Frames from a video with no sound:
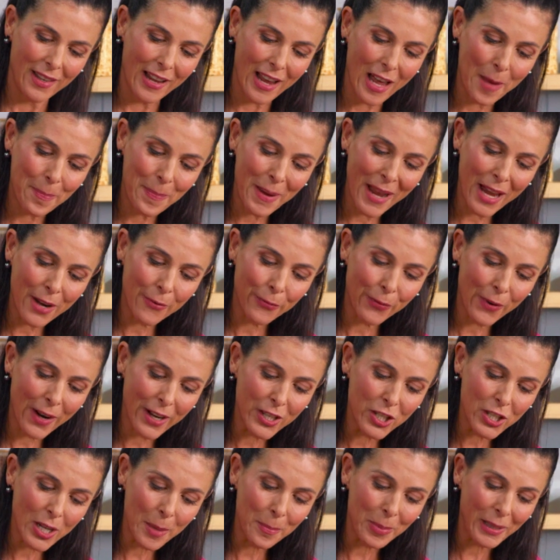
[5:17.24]
Now, a
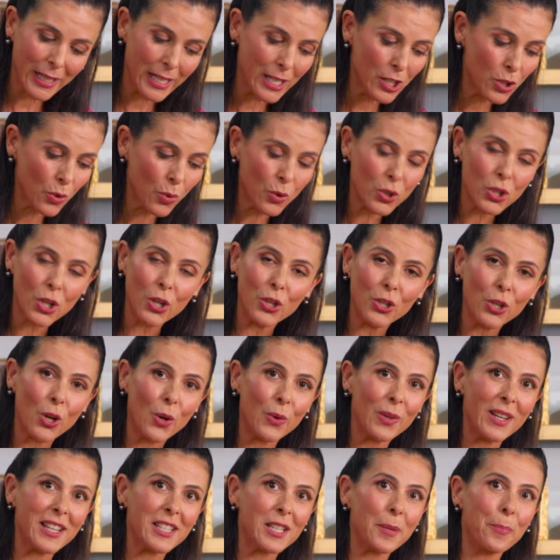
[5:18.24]
pan-fried dumpling is also
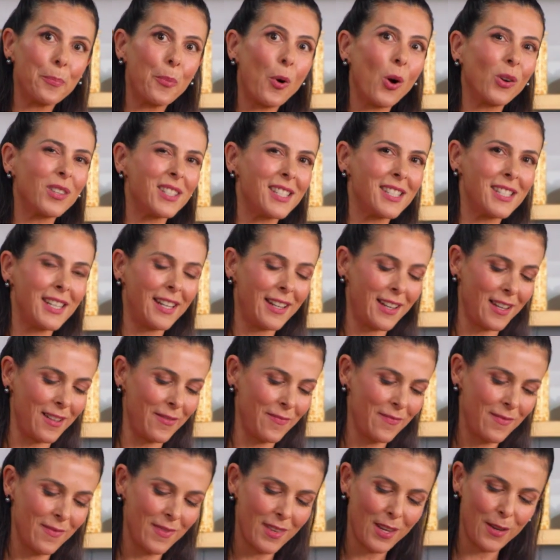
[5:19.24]
known as a pot
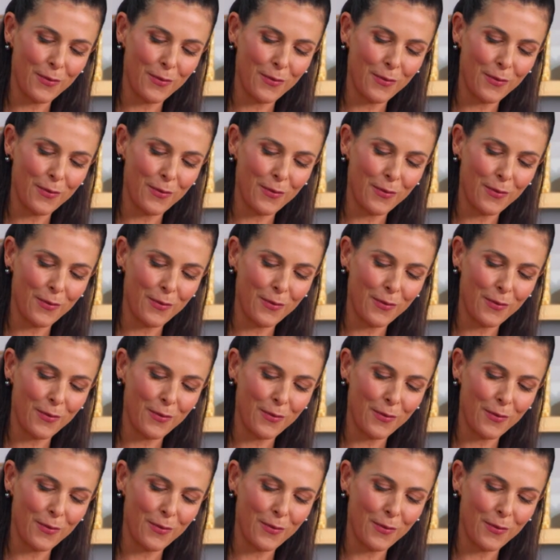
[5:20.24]
sticker.